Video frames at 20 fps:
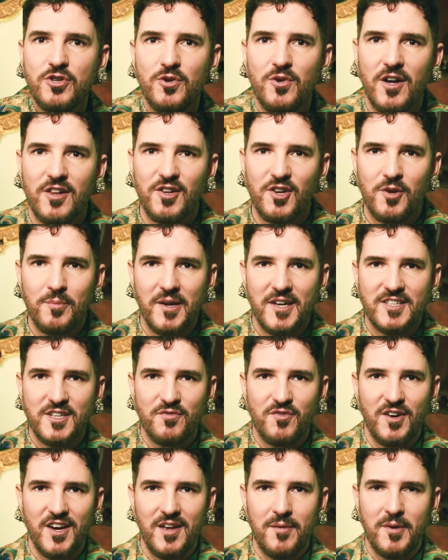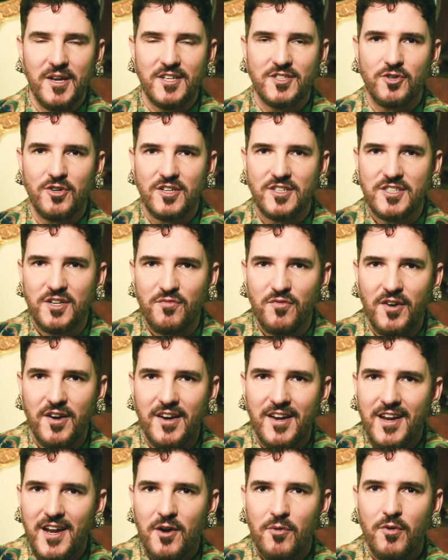you a little bit different image or a
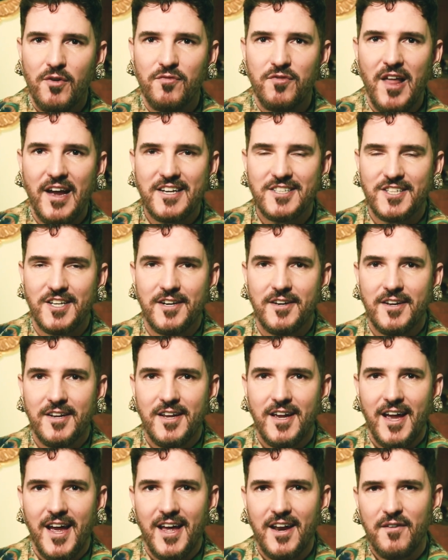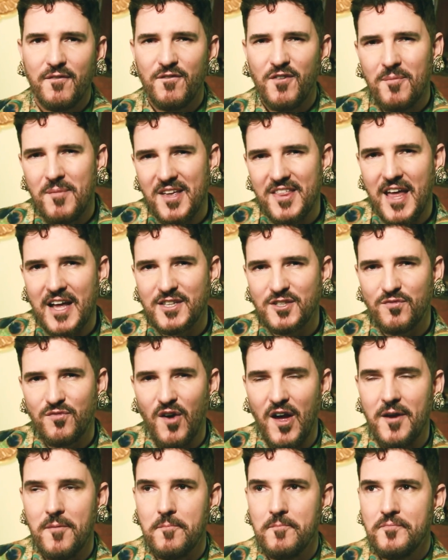different reflection. And for me, that's
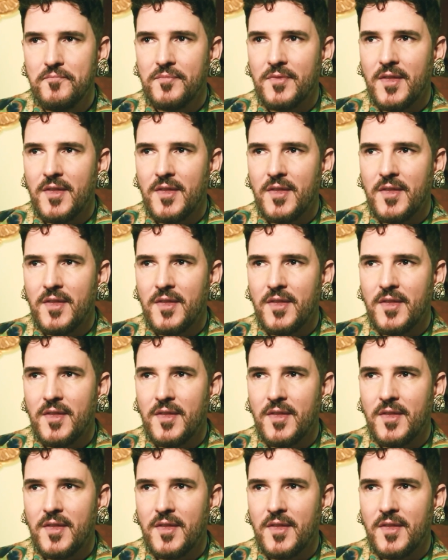fun.